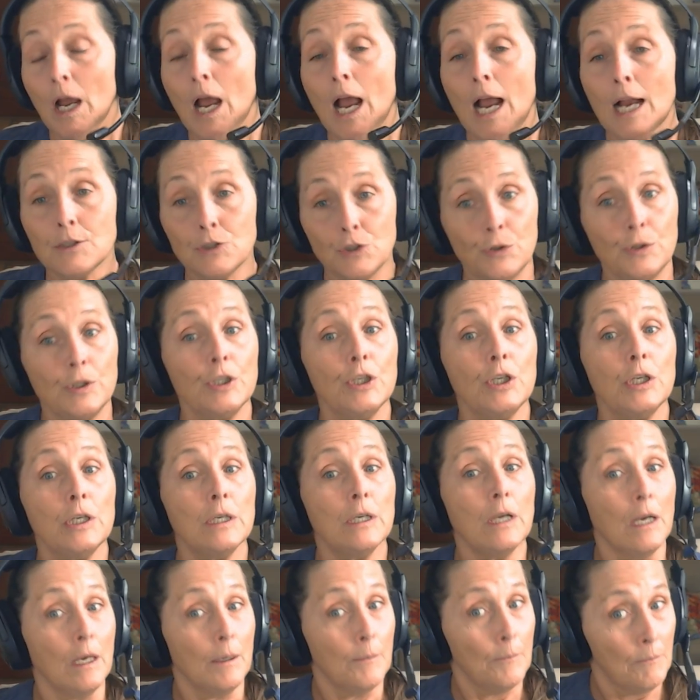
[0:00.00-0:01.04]

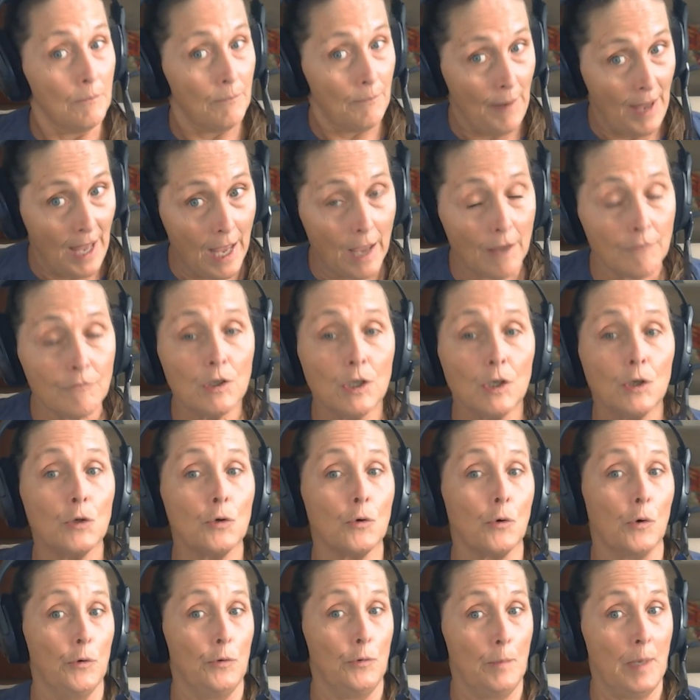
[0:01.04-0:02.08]
actually having a
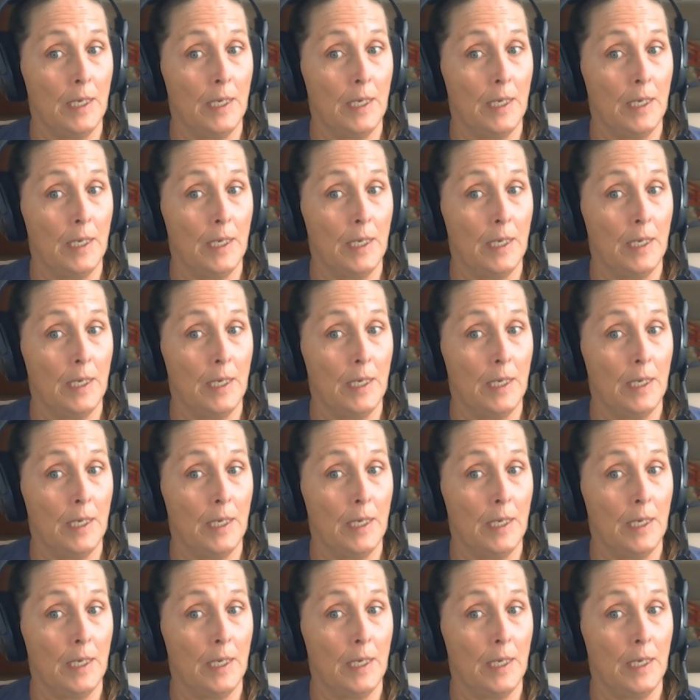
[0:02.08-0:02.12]
growth